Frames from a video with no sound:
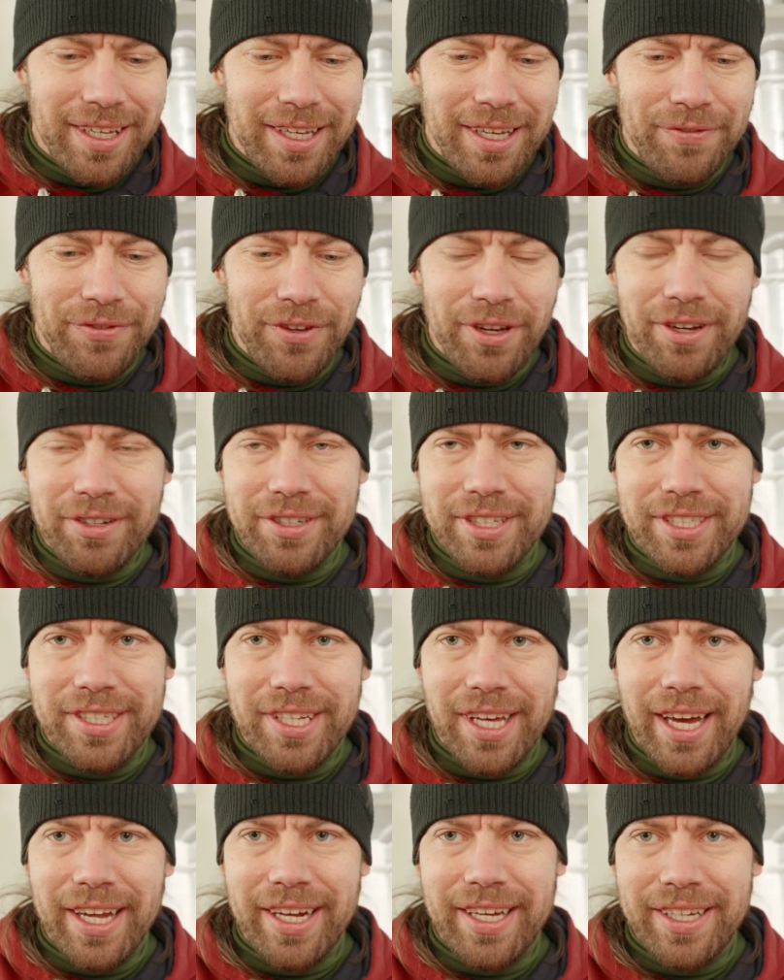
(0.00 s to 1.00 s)
If you are
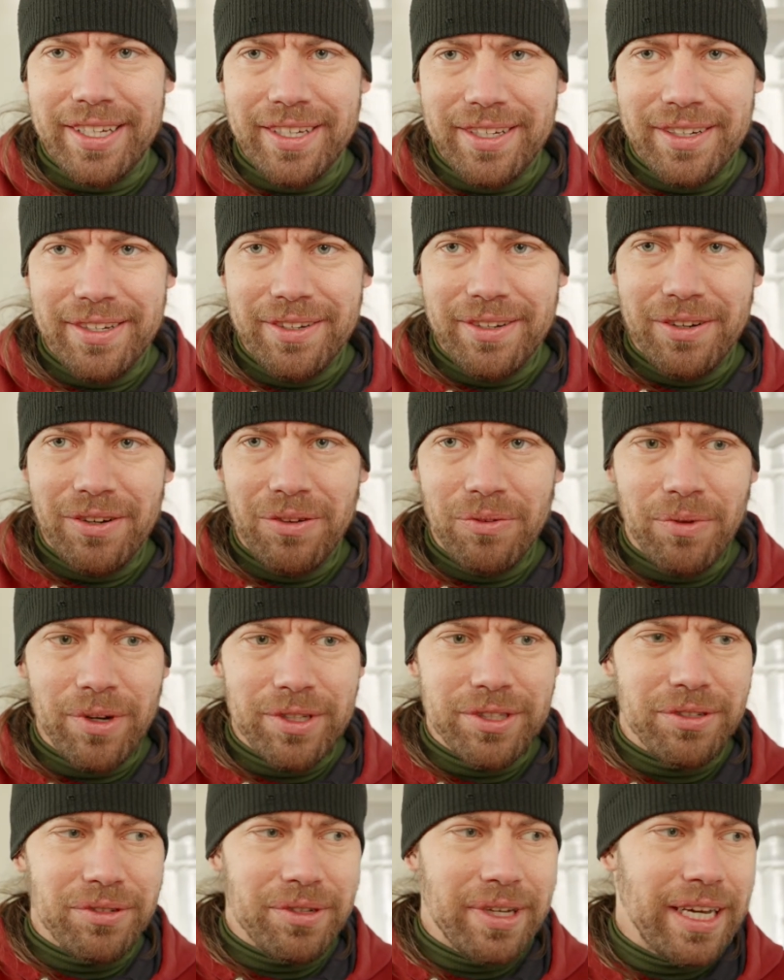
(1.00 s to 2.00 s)
deciding
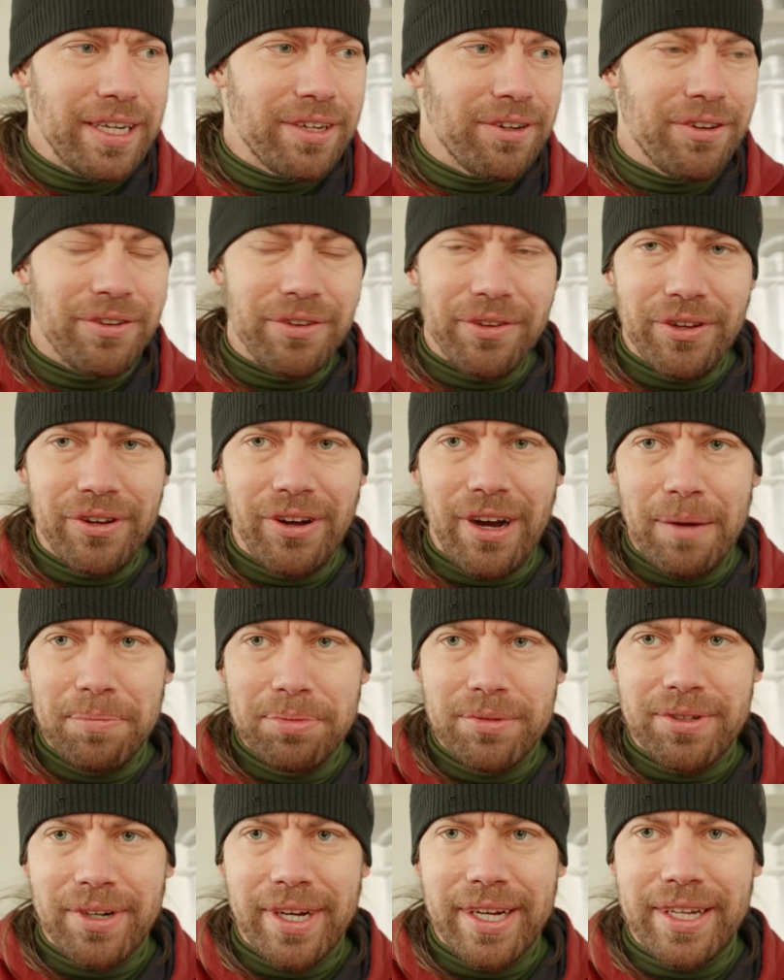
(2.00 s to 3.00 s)
what to get, or you're
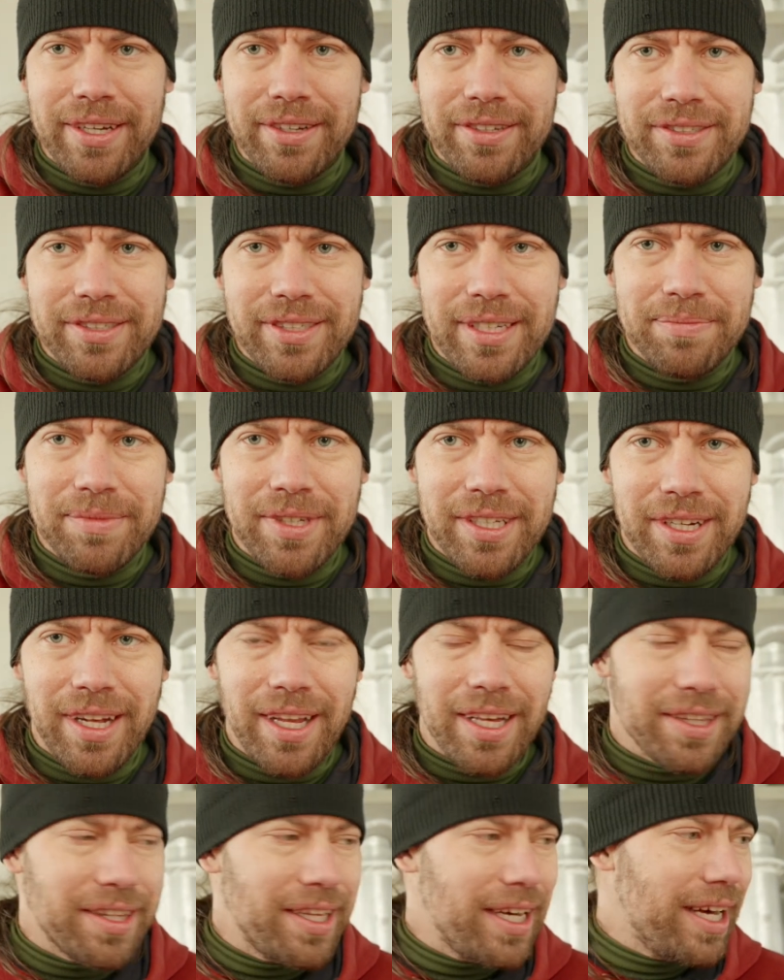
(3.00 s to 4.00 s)
upgrading or something
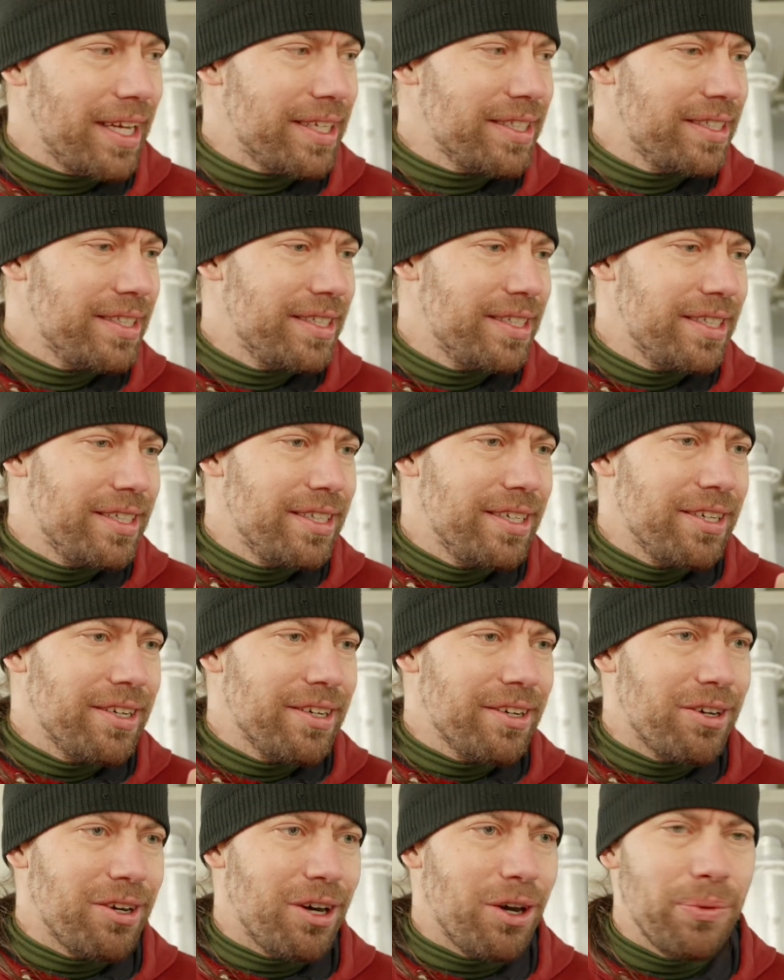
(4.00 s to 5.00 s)
like that,
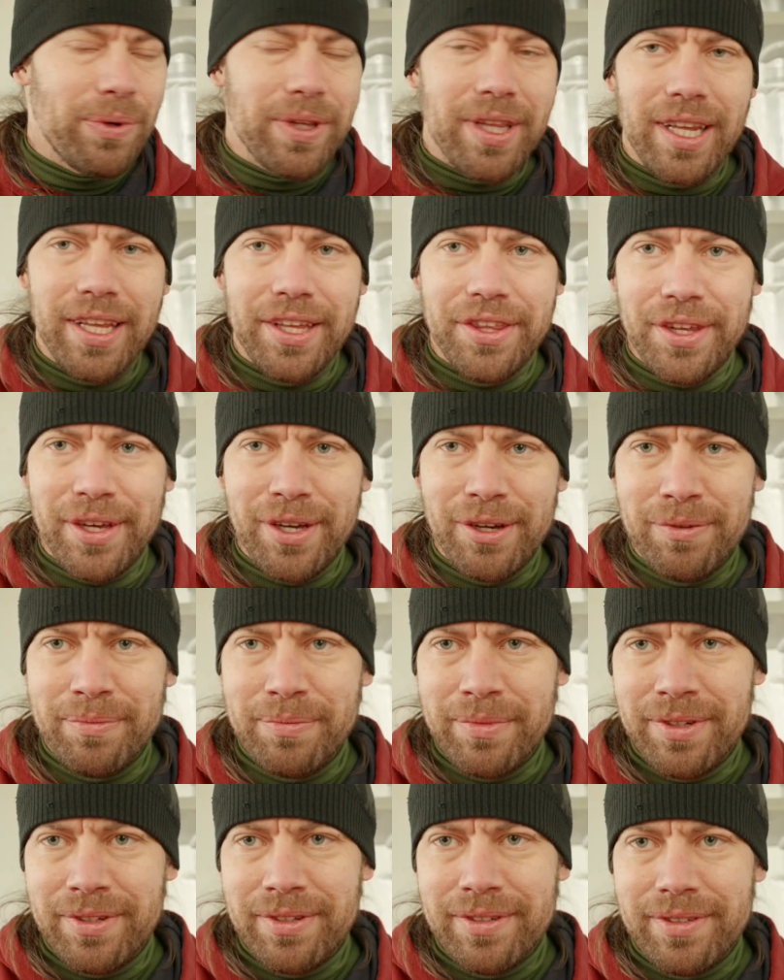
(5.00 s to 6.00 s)
go with
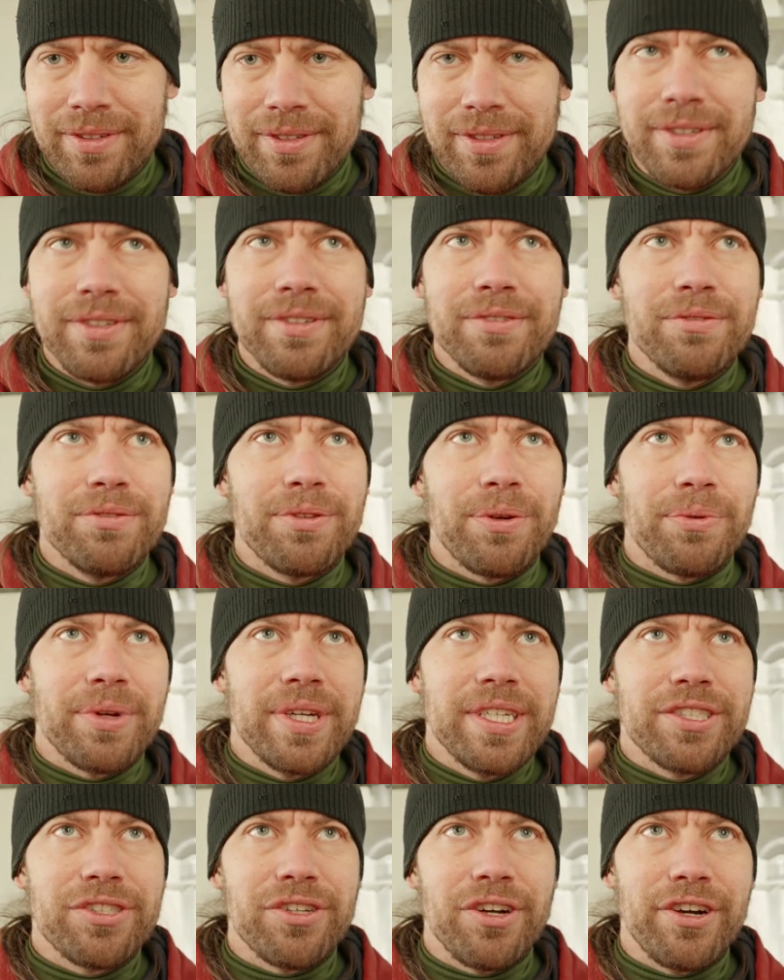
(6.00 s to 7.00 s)
lithium. Do the
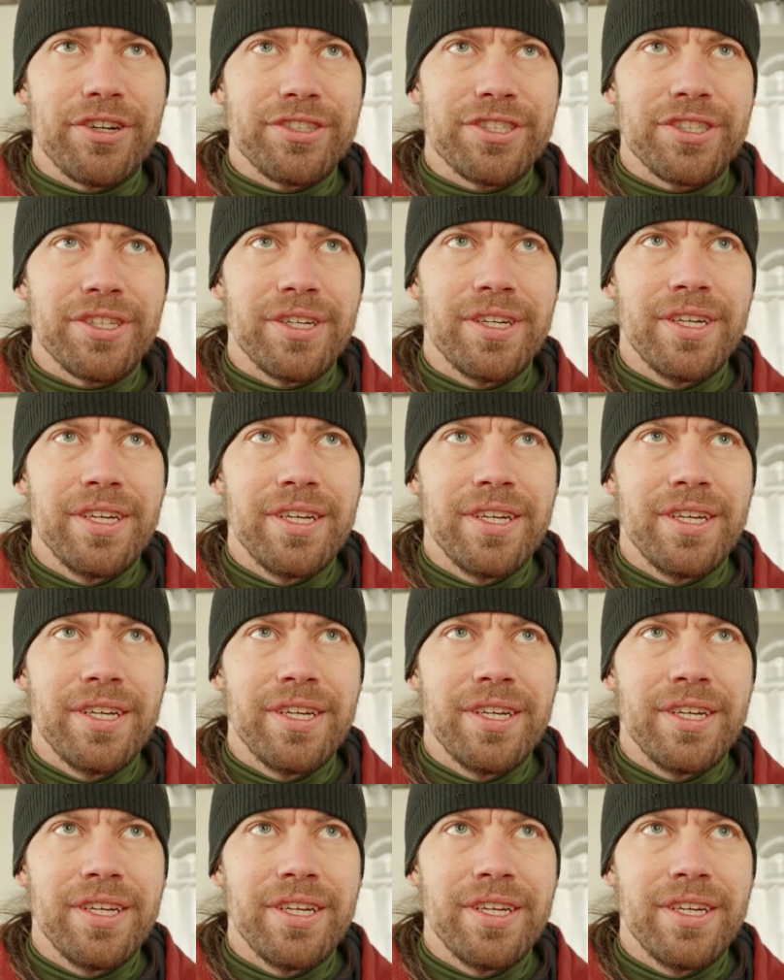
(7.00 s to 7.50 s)
research.